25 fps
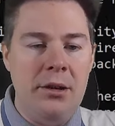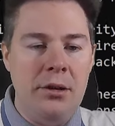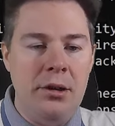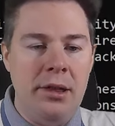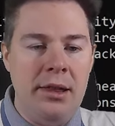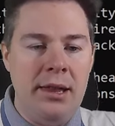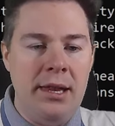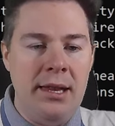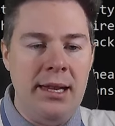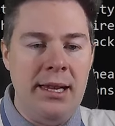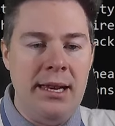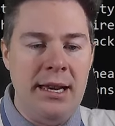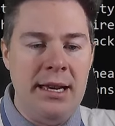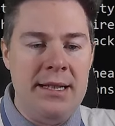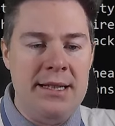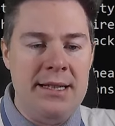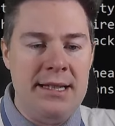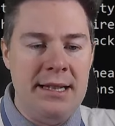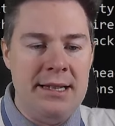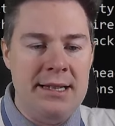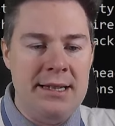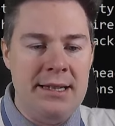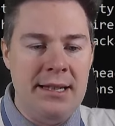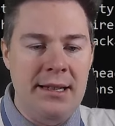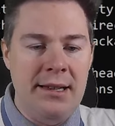don't think
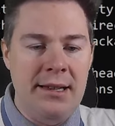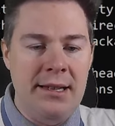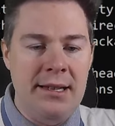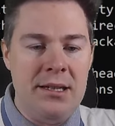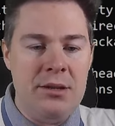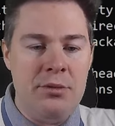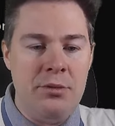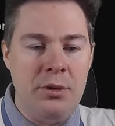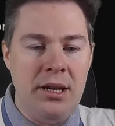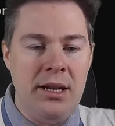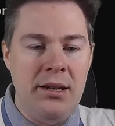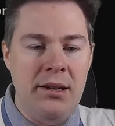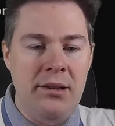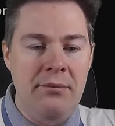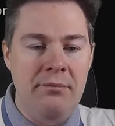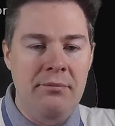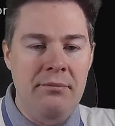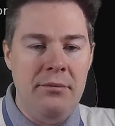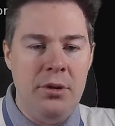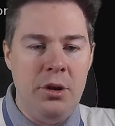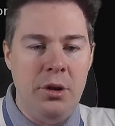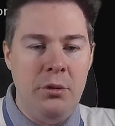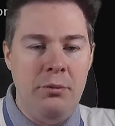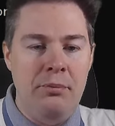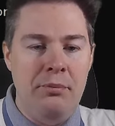exists in this one.
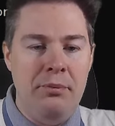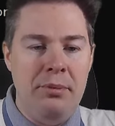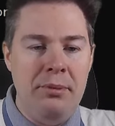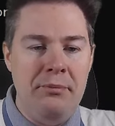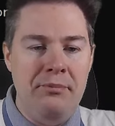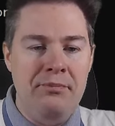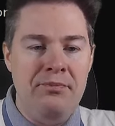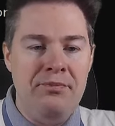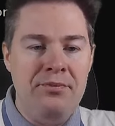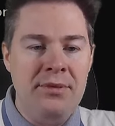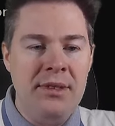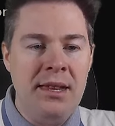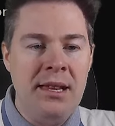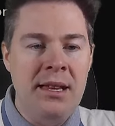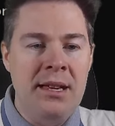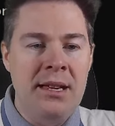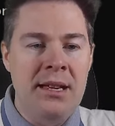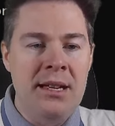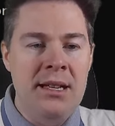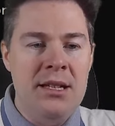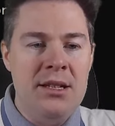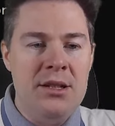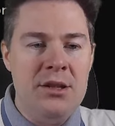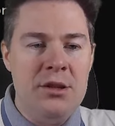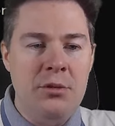Nope.
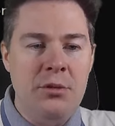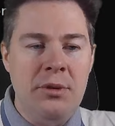So